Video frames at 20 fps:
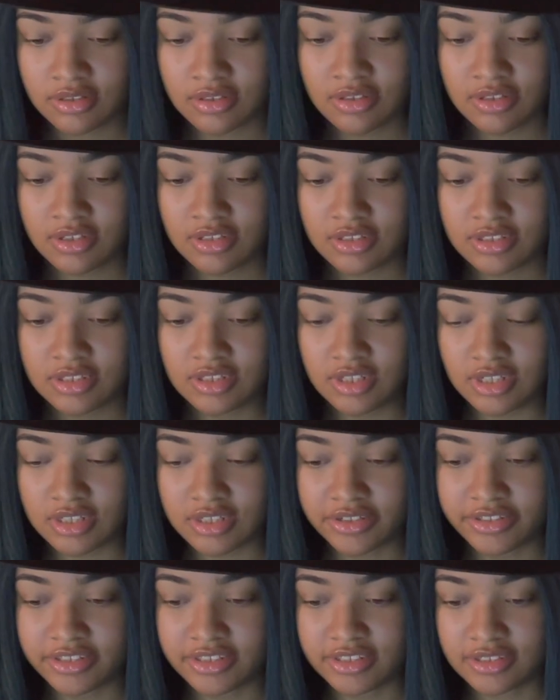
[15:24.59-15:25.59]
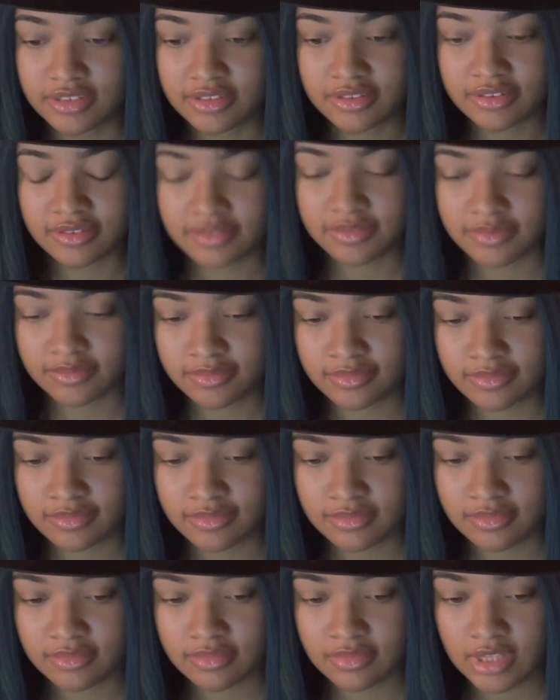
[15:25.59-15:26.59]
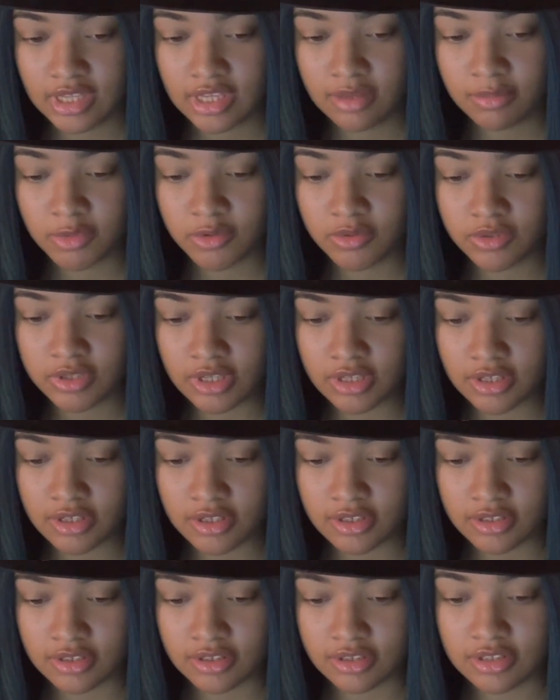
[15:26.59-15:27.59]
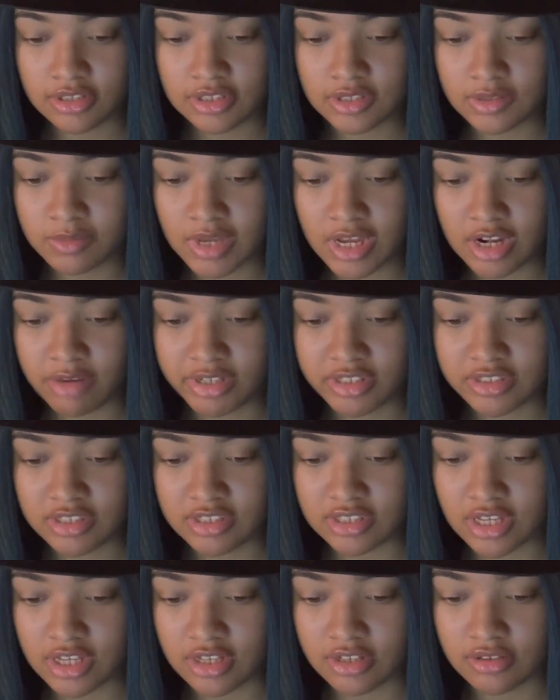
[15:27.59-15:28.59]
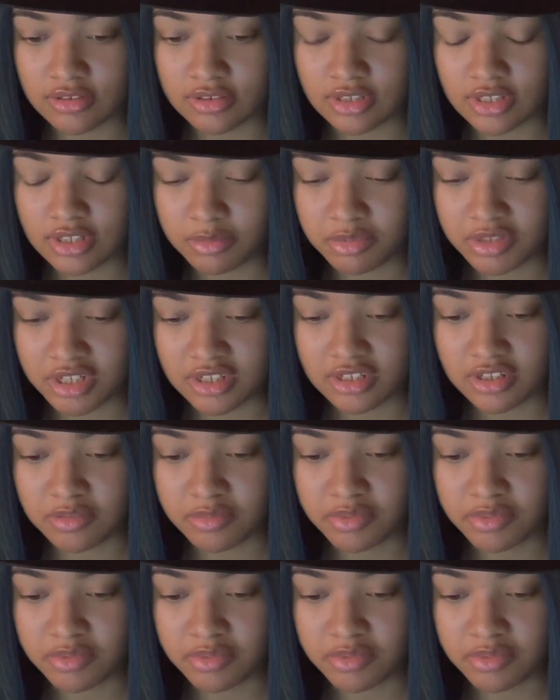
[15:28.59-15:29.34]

Exactly. Emo King. He's so mad about these ankles and the black nail